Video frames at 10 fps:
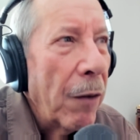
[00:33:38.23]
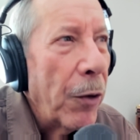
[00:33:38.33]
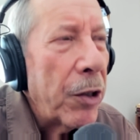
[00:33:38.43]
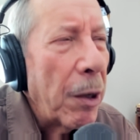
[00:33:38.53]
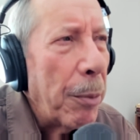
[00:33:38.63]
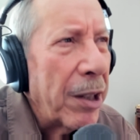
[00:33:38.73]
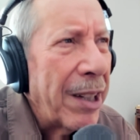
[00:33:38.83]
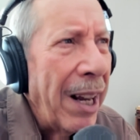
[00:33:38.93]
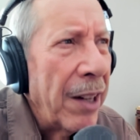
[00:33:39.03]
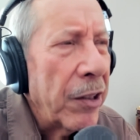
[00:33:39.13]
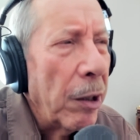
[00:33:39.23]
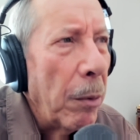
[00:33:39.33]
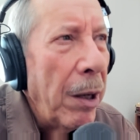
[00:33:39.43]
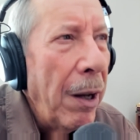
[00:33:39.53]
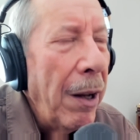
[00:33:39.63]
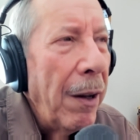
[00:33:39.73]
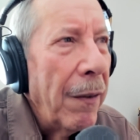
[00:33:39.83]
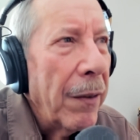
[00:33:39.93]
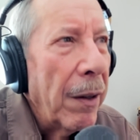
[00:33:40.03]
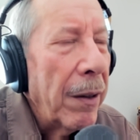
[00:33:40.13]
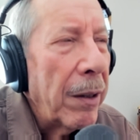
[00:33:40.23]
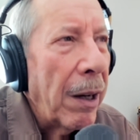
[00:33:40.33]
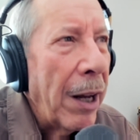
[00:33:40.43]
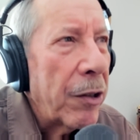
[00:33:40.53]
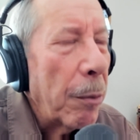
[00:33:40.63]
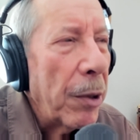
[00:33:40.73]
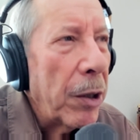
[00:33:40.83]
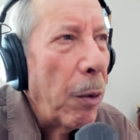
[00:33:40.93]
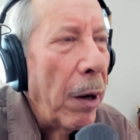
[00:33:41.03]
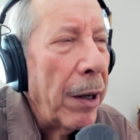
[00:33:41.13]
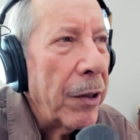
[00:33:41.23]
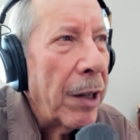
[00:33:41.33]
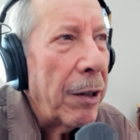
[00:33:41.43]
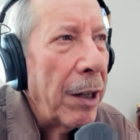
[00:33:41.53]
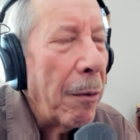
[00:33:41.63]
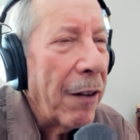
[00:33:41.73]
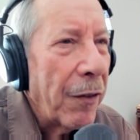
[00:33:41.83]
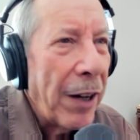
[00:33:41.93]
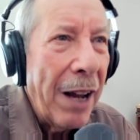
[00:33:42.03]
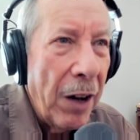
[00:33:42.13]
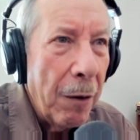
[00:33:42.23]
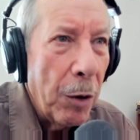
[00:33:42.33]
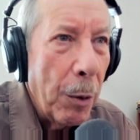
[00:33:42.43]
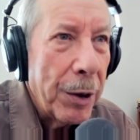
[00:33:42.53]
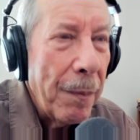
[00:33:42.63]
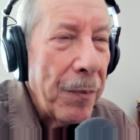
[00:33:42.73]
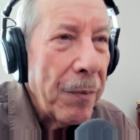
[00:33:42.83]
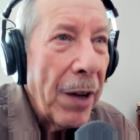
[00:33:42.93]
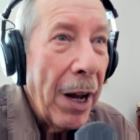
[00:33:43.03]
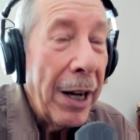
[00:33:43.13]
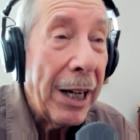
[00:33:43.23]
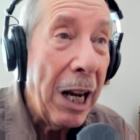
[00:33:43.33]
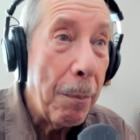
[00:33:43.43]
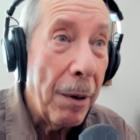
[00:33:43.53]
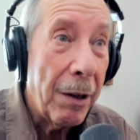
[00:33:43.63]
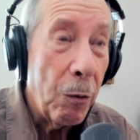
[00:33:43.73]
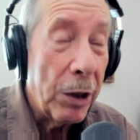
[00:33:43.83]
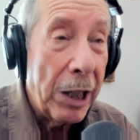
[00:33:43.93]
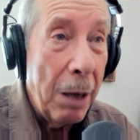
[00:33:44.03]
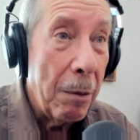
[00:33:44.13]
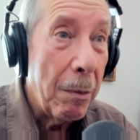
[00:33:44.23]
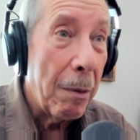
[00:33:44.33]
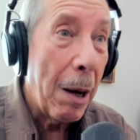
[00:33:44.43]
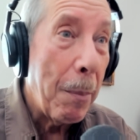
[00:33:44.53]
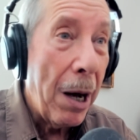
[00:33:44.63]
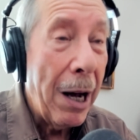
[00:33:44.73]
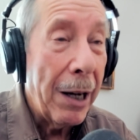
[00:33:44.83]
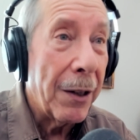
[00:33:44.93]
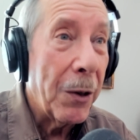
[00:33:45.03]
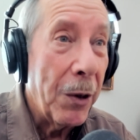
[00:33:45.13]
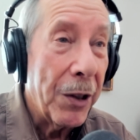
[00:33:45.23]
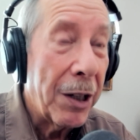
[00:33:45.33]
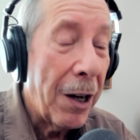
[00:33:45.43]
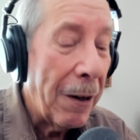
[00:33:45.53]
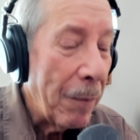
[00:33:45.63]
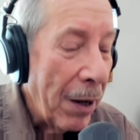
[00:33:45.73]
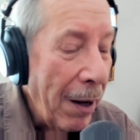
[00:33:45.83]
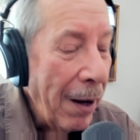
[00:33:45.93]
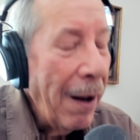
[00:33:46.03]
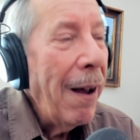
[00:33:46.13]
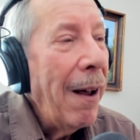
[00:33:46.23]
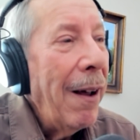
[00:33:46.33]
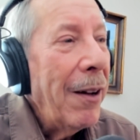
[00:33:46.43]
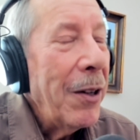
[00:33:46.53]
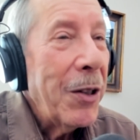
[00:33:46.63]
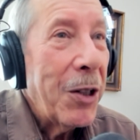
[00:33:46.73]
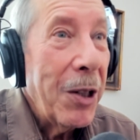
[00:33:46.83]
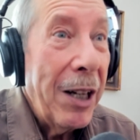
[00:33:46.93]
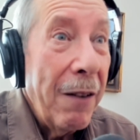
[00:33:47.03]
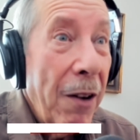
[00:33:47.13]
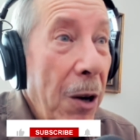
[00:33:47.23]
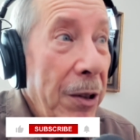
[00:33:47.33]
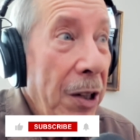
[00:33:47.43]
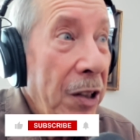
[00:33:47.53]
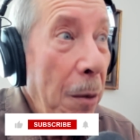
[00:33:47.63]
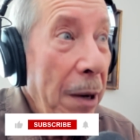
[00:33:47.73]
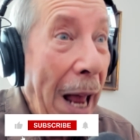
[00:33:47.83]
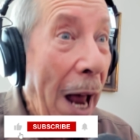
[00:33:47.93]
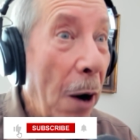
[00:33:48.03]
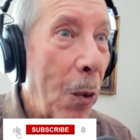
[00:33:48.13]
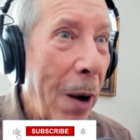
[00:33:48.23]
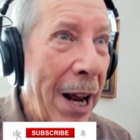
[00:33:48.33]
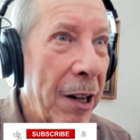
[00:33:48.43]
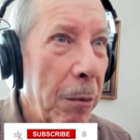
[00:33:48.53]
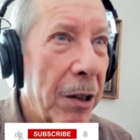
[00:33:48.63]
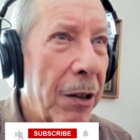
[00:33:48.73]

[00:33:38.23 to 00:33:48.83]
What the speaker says: first year I put 10s in them. I think the last year I put 20s, and I did about 5 envelopes. And I would keep them in my pocket or in the car to give out to somebody at random.